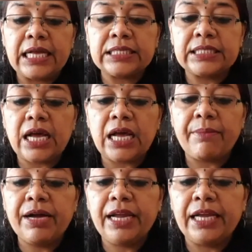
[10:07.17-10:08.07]
as
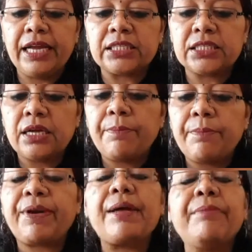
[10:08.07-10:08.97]
among its
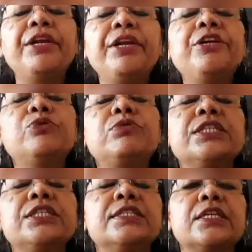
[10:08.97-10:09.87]
primary
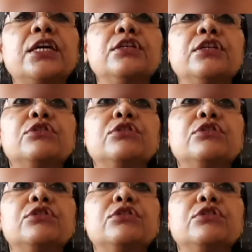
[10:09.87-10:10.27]
duties.